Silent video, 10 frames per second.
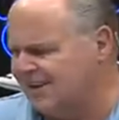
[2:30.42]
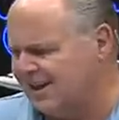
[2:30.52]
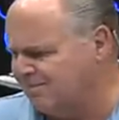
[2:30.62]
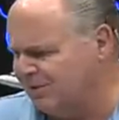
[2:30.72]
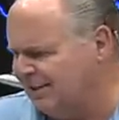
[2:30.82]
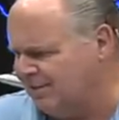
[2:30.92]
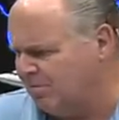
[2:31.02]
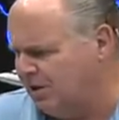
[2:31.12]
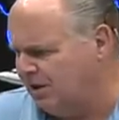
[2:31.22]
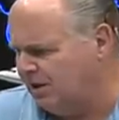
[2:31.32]
Not
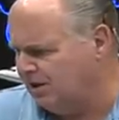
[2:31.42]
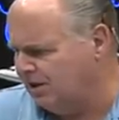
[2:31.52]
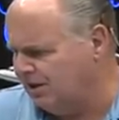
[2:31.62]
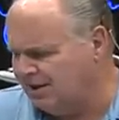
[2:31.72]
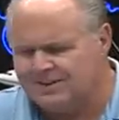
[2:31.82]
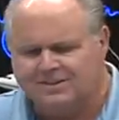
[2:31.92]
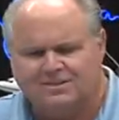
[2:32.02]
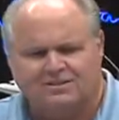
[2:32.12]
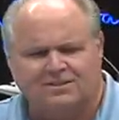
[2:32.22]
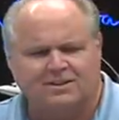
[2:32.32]
believably. Not
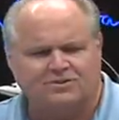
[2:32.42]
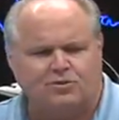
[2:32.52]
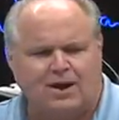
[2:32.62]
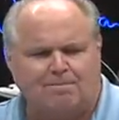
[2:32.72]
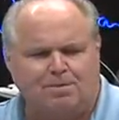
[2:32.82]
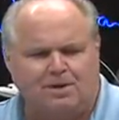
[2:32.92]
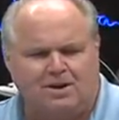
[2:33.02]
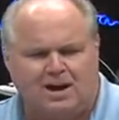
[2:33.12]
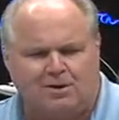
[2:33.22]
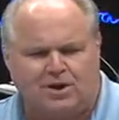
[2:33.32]
consistent. Let's grab
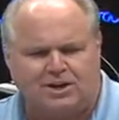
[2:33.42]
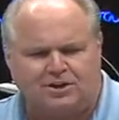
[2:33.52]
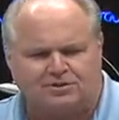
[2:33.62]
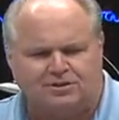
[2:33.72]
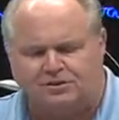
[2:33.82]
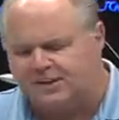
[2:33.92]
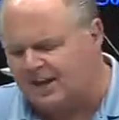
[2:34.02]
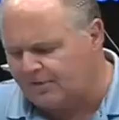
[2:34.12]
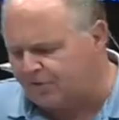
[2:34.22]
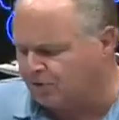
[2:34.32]
uh, Irene here, Southern
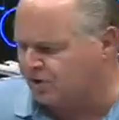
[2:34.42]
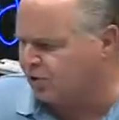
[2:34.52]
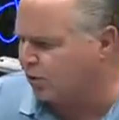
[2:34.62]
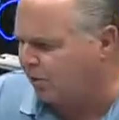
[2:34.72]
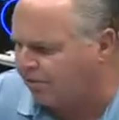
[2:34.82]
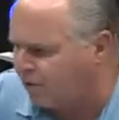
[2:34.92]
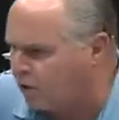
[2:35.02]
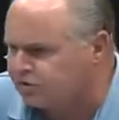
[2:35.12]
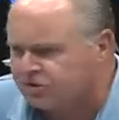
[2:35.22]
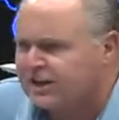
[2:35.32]
California. Go to the
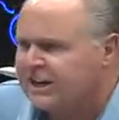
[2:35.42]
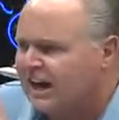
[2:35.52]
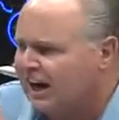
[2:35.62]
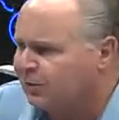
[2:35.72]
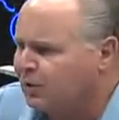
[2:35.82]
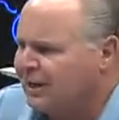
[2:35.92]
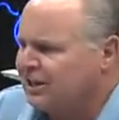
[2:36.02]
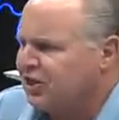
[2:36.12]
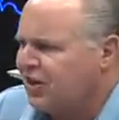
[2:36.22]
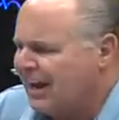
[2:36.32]
phones.
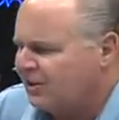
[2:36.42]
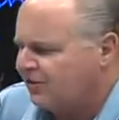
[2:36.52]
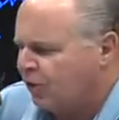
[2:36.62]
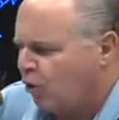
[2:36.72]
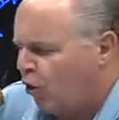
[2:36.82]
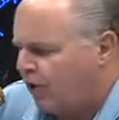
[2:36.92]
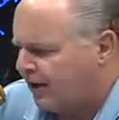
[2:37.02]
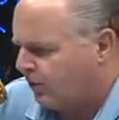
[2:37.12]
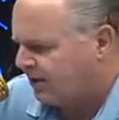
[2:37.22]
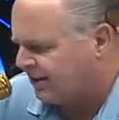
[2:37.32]
Irene, thanks for
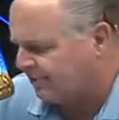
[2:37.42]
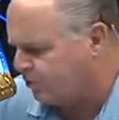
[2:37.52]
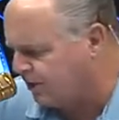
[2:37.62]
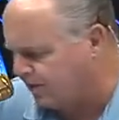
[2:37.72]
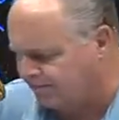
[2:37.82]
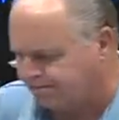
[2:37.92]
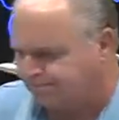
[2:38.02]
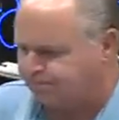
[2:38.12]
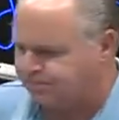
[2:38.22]
calling. Great to have you here.